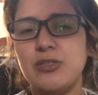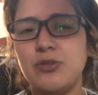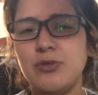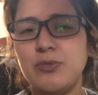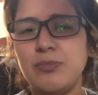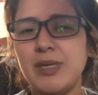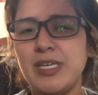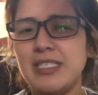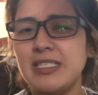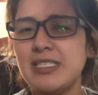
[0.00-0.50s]

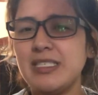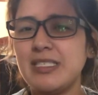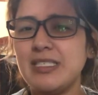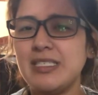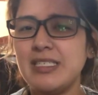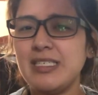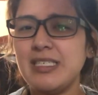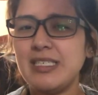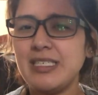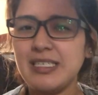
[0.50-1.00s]
So
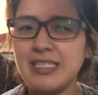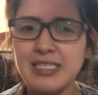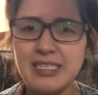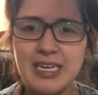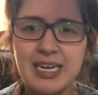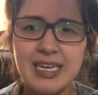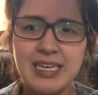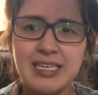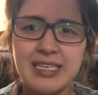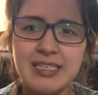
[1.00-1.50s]
basically,
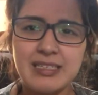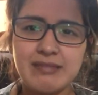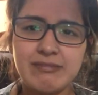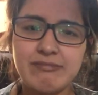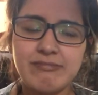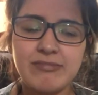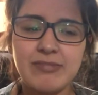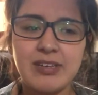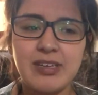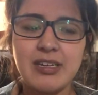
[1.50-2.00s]
I
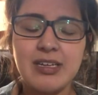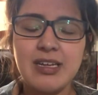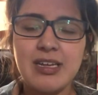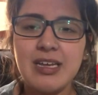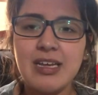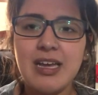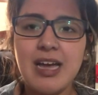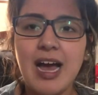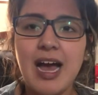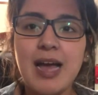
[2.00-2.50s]

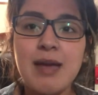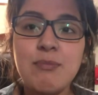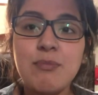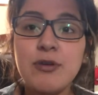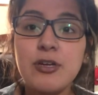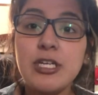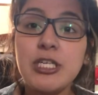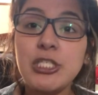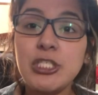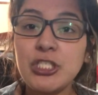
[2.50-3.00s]
I'm
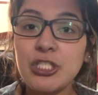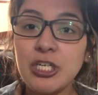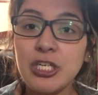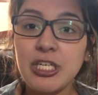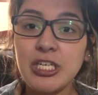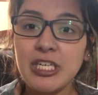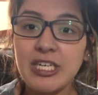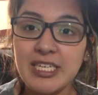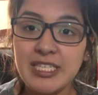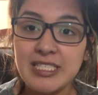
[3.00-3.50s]
pretty
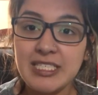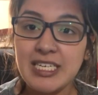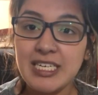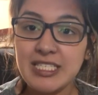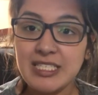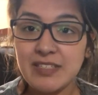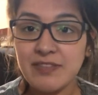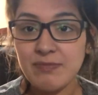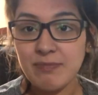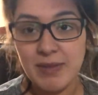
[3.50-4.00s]
sure it's
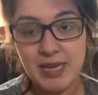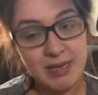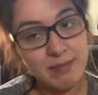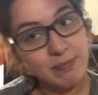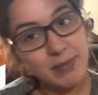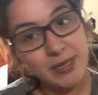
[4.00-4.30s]
because of my